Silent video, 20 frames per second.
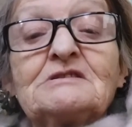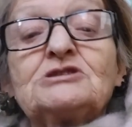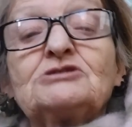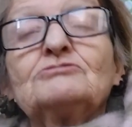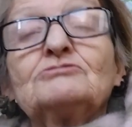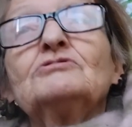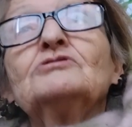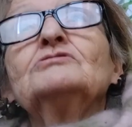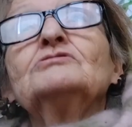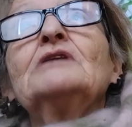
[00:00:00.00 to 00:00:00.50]
the
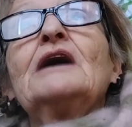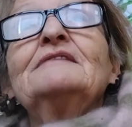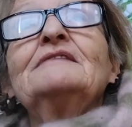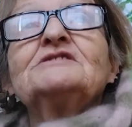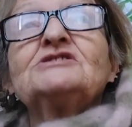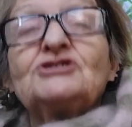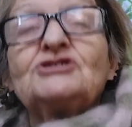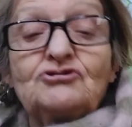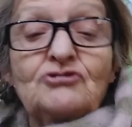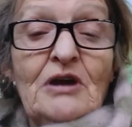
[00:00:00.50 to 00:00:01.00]
soil and
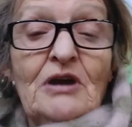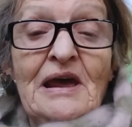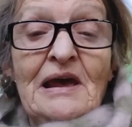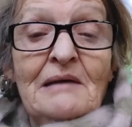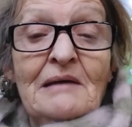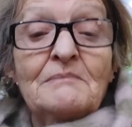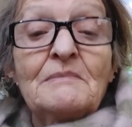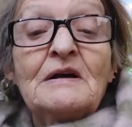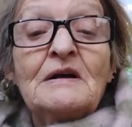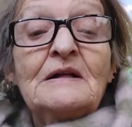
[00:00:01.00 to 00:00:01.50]
the
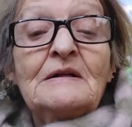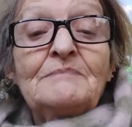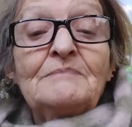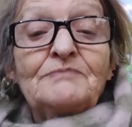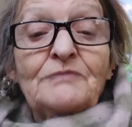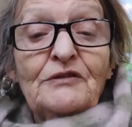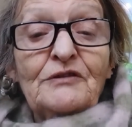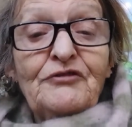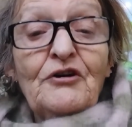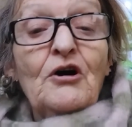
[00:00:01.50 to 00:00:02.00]
stream
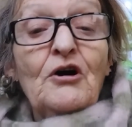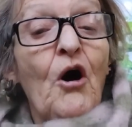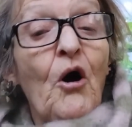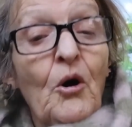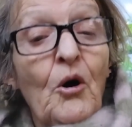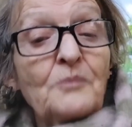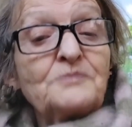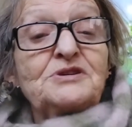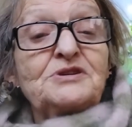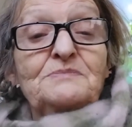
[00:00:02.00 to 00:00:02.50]
for
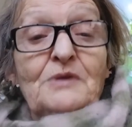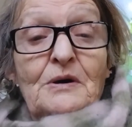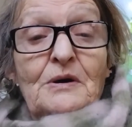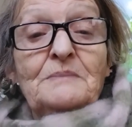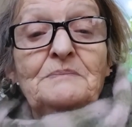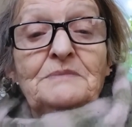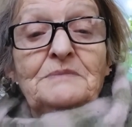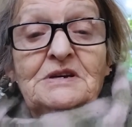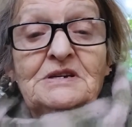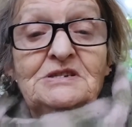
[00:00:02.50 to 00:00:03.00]

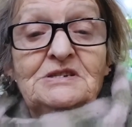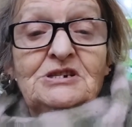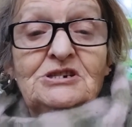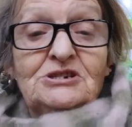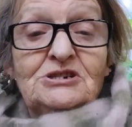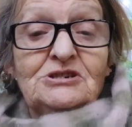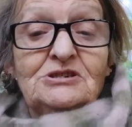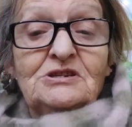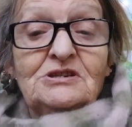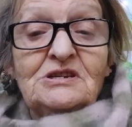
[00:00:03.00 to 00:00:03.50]
optimum
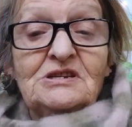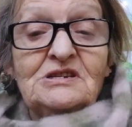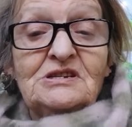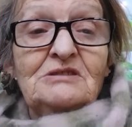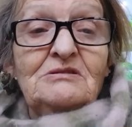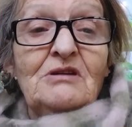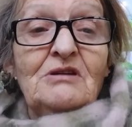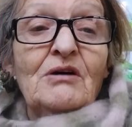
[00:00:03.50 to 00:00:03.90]
conditions.